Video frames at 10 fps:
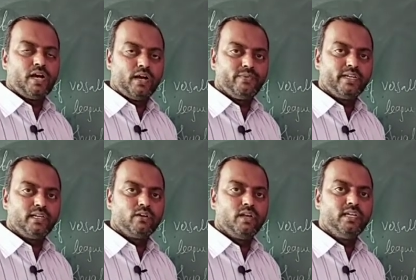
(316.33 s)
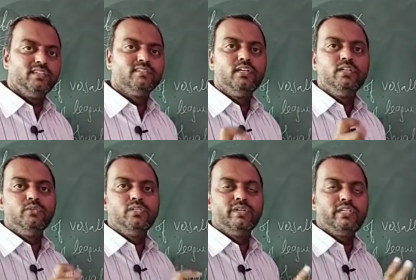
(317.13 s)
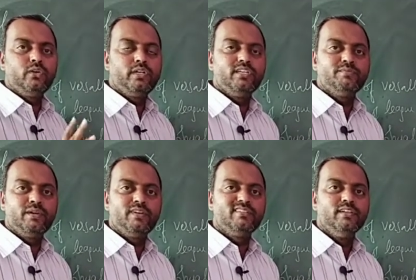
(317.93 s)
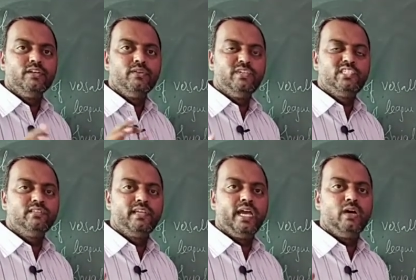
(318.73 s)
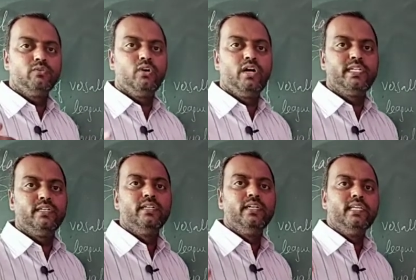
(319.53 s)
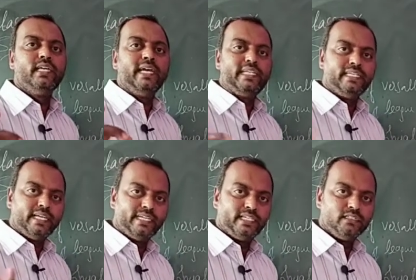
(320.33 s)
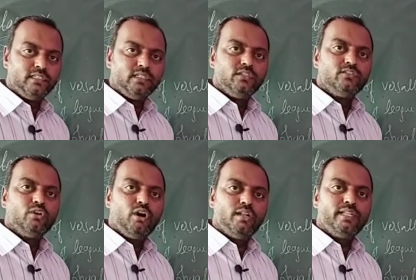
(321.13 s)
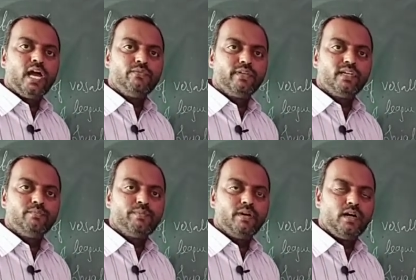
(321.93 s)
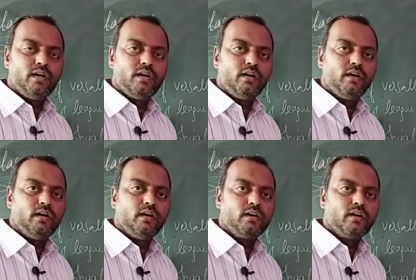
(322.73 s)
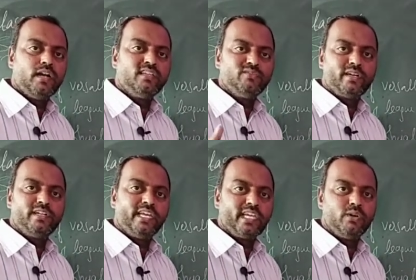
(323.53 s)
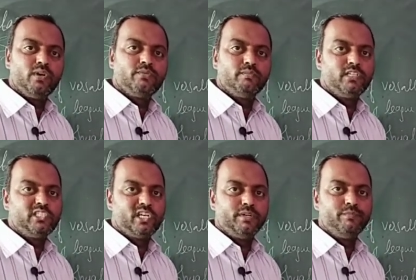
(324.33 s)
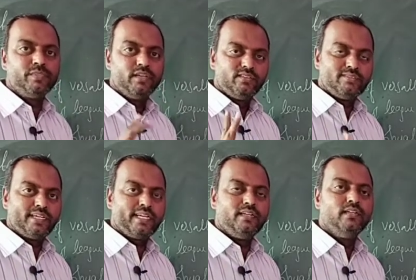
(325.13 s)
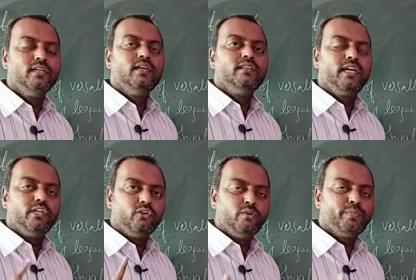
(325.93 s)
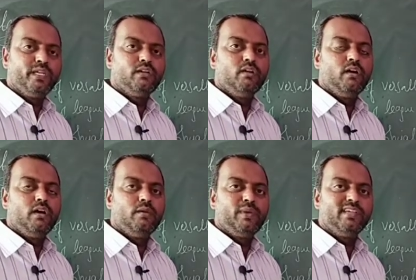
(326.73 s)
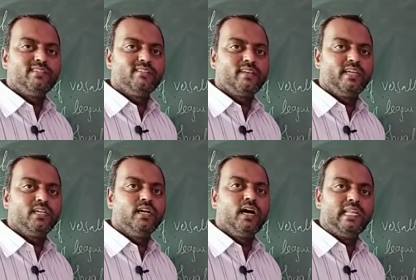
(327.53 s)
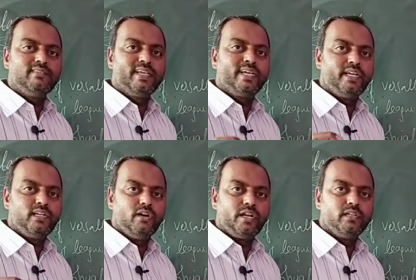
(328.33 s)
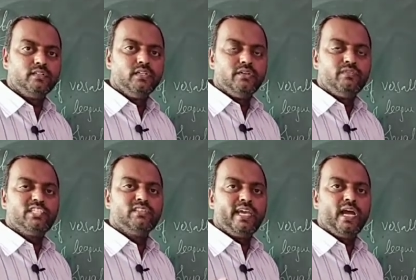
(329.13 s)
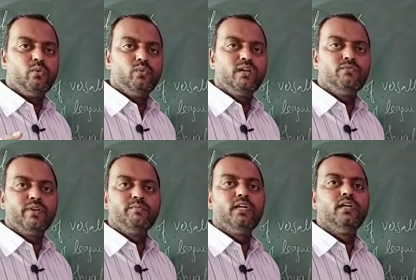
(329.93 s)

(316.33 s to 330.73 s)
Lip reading: African colonies to the victorious powers, which they have got it in 1880. So all the African colonies were taken over from the German. Second, the European places like Alsace and Lorraine, which they have won from